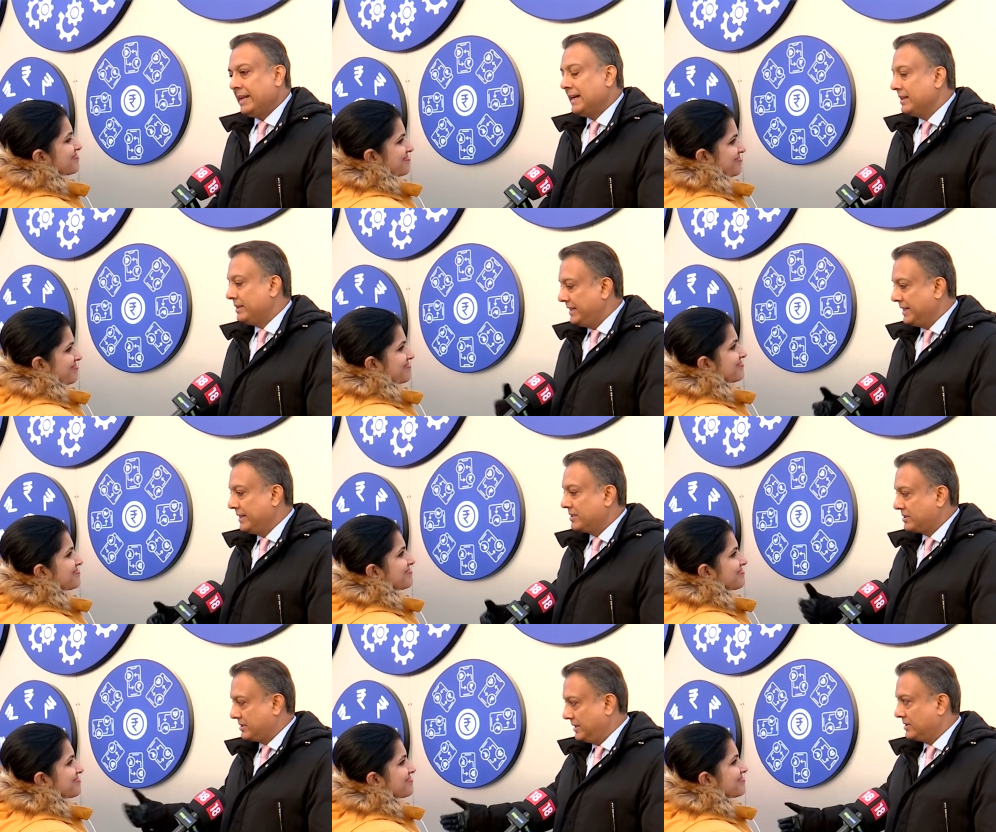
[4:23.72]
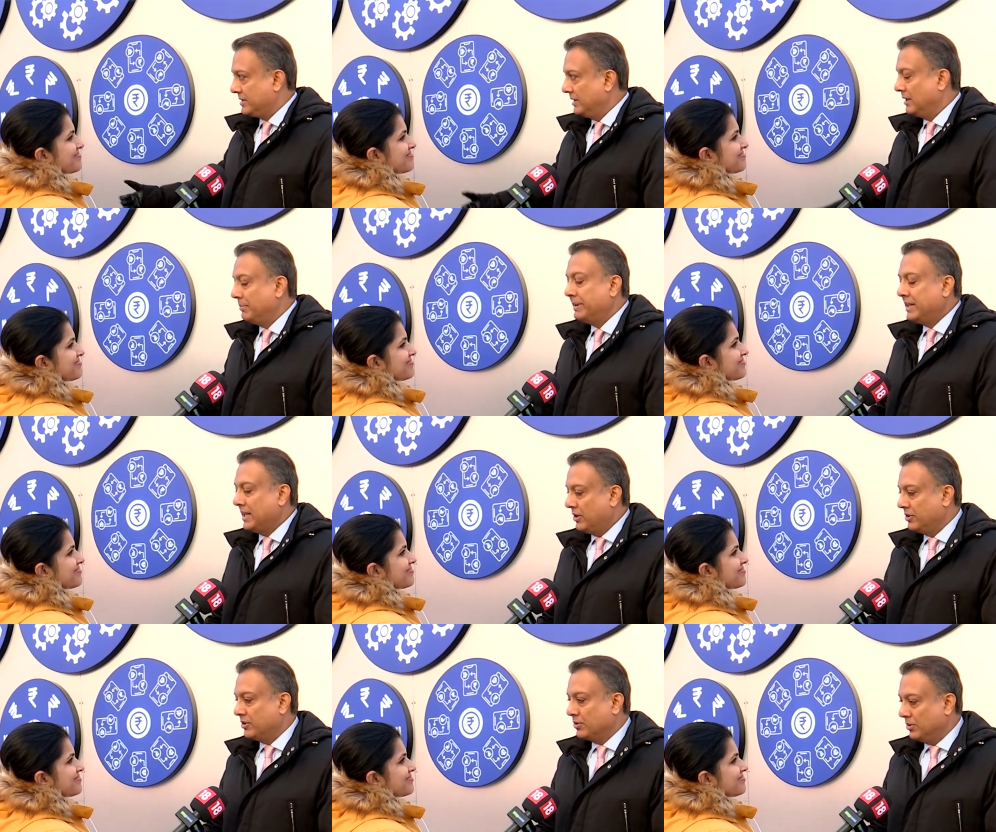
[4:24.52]
Speaker 1: are there, I think it's a
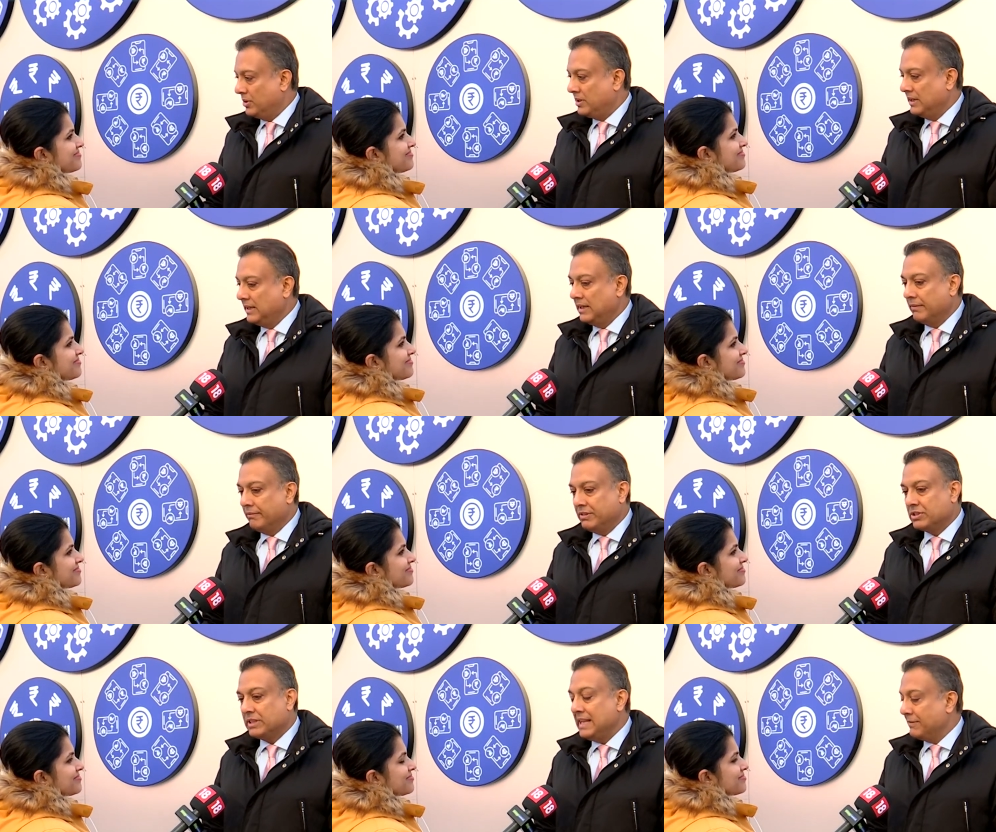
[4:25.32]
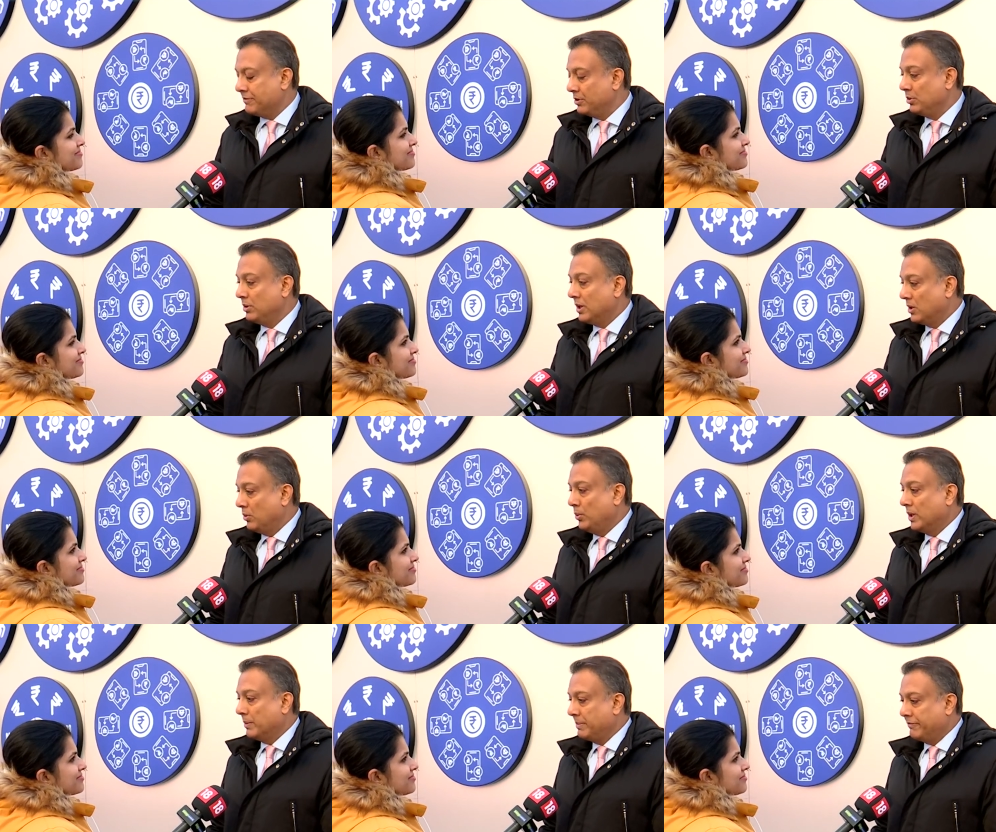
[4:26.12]
little bit down the road. We still have to
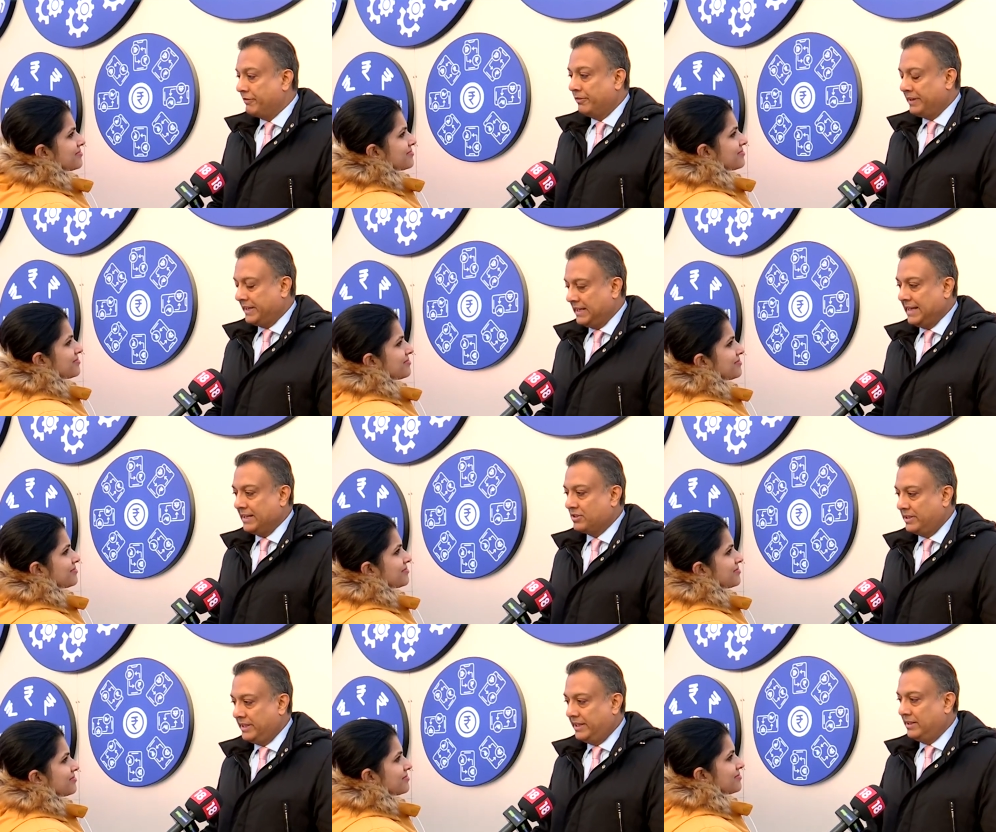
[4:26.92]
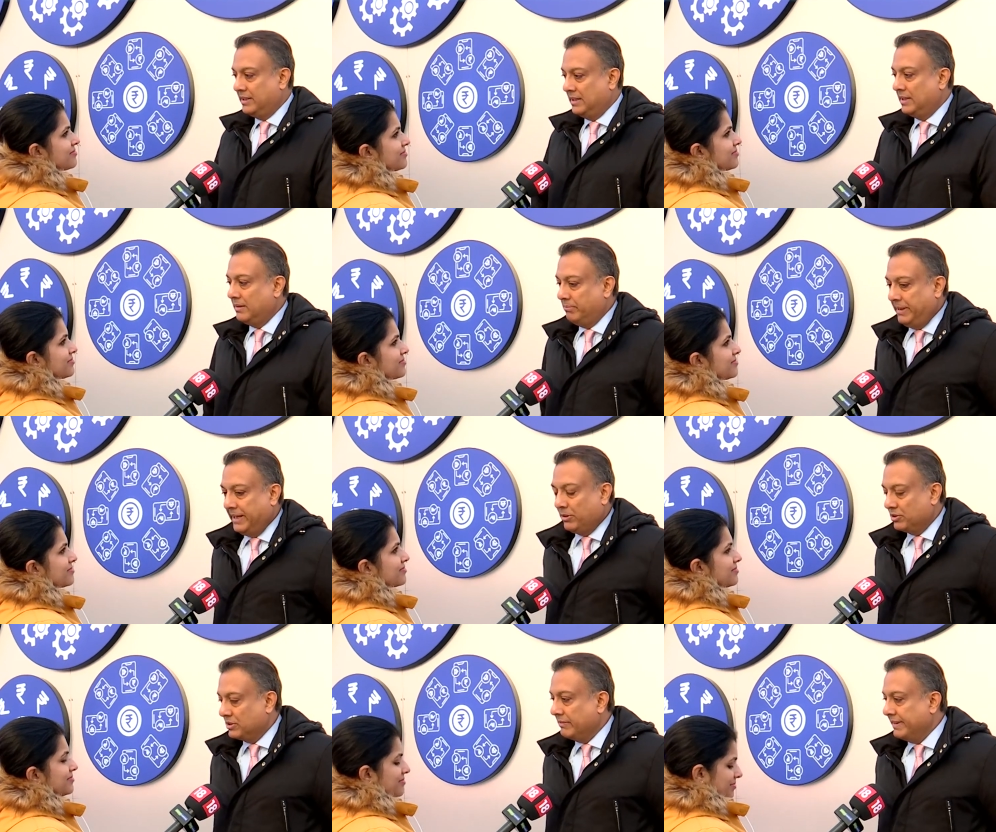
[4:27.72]
do a lot of work before we can actually
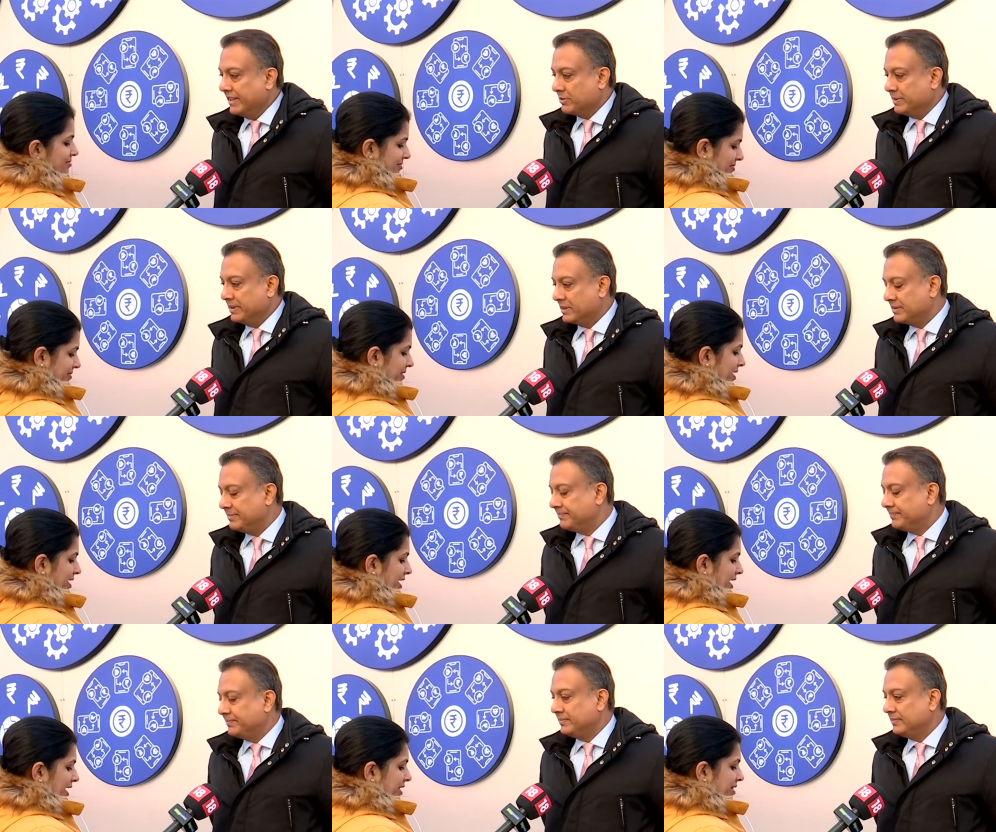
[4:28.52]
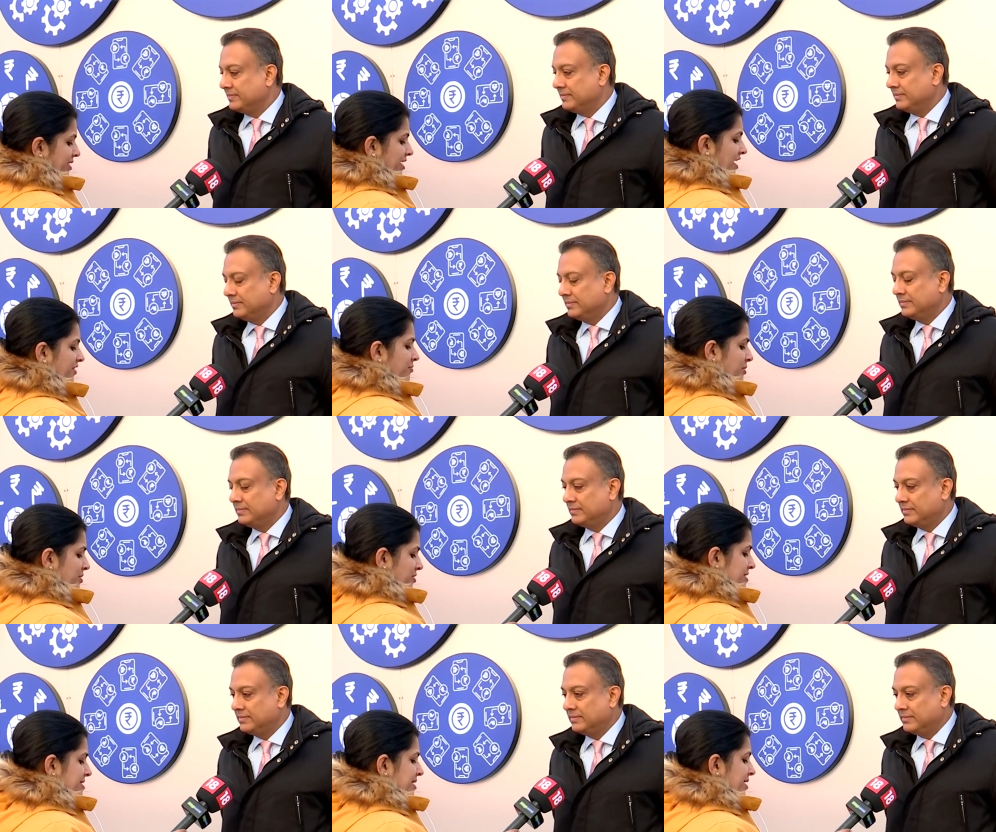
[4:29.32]
make those investments.
Speaker 2: The
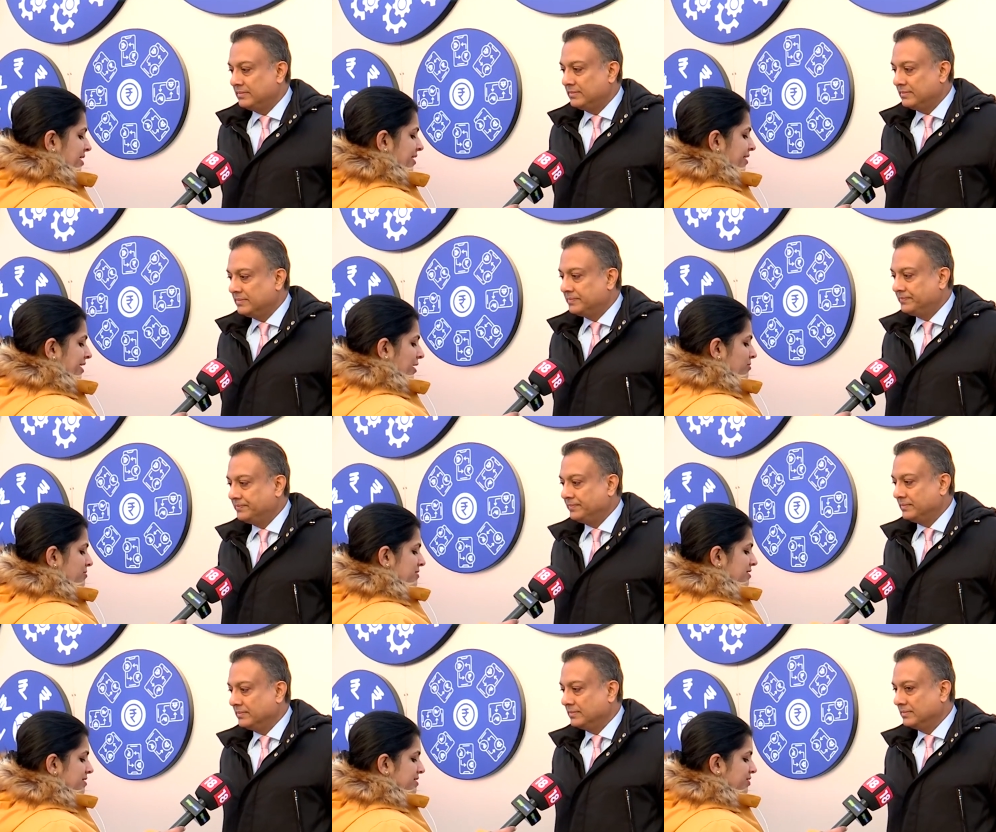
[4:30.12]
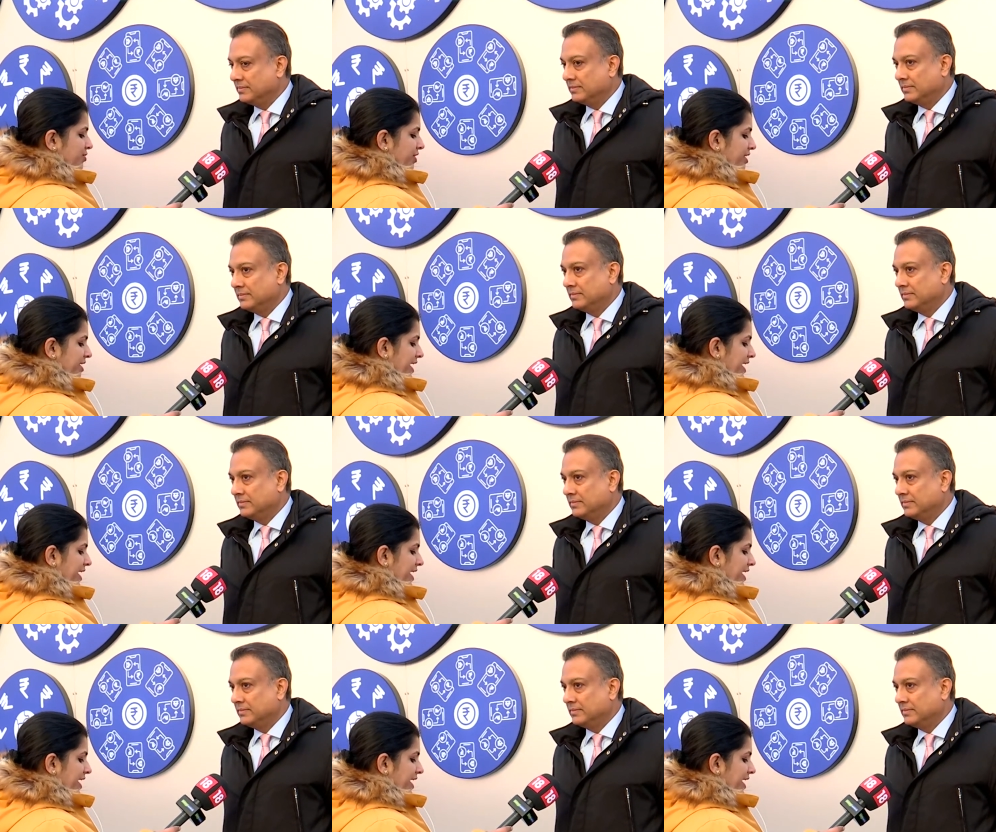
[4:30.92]
government recently announced its